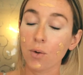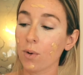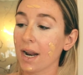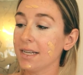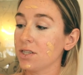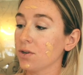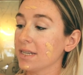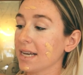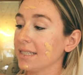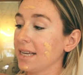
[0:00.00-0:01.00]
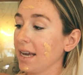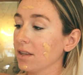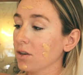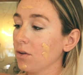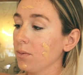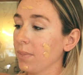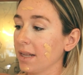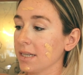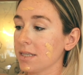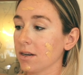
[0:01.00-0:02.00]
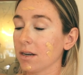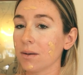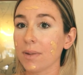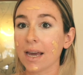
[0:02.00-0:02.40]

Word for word: What I do is I take the Golden Belly Serum